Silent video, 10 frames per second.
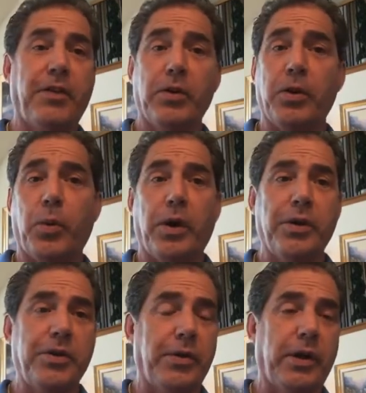They'll go
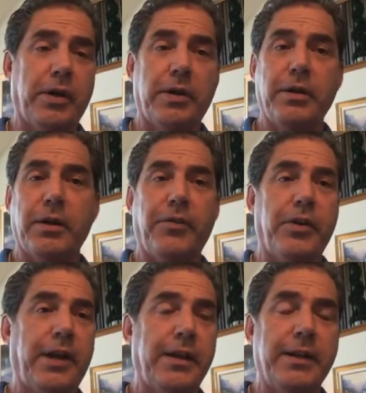walk your dog if
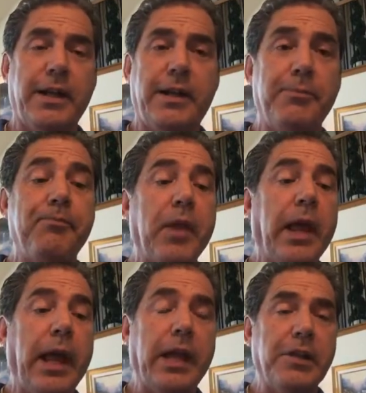you're out of town.
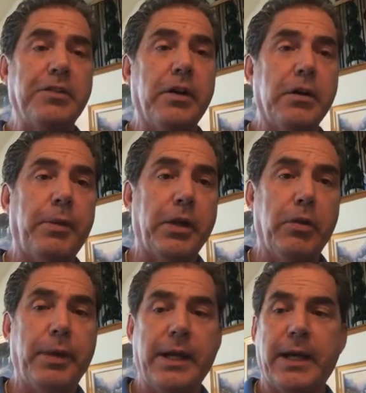And let's talk about
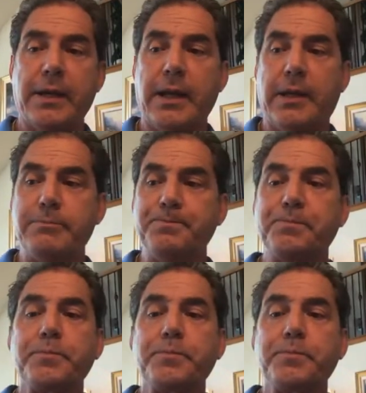you being out of town.